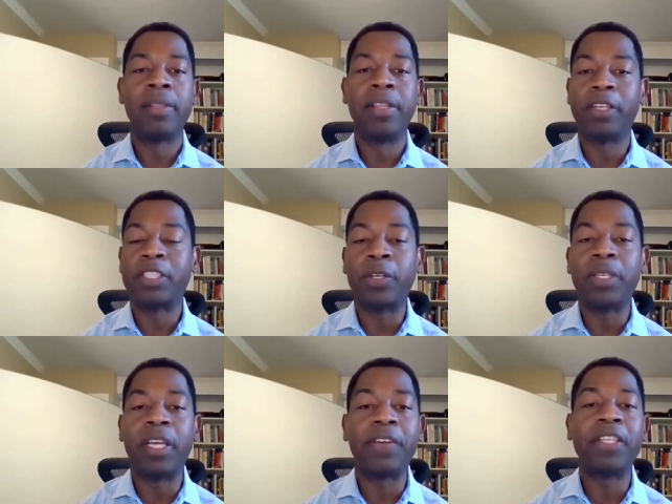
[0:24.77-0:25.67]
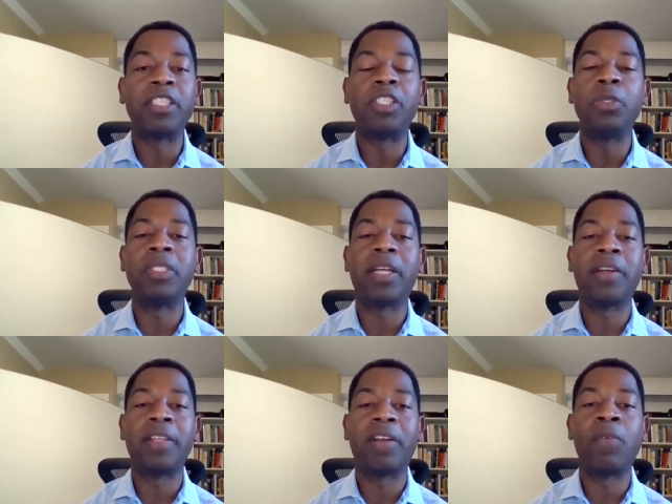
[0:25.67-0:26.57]
There are certainly other institutions out
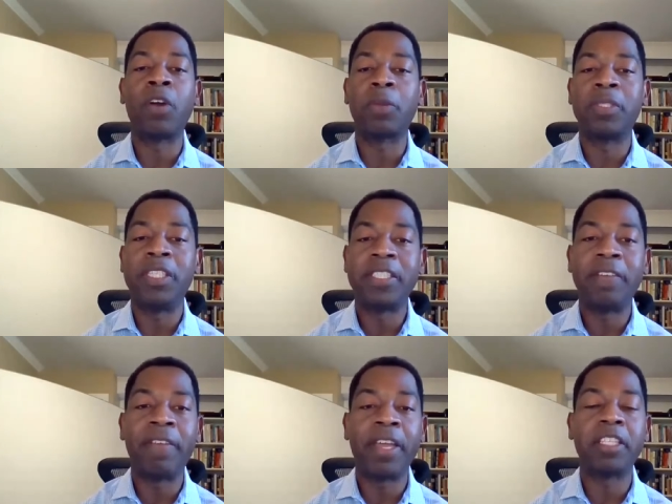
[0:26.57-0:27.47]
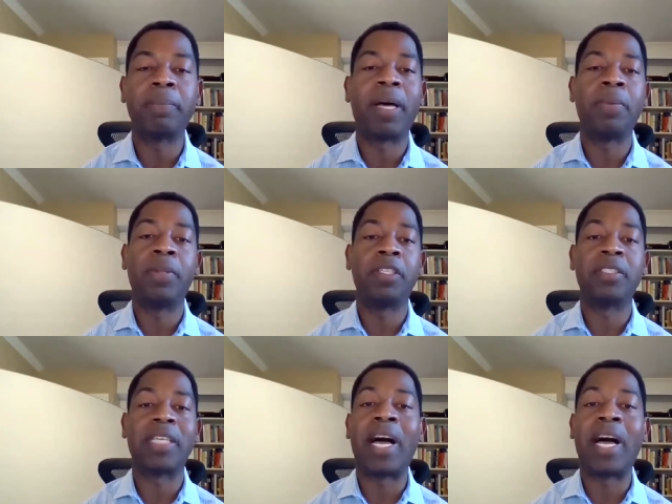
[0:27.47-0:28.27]
there that have worked with disadvantaged populations.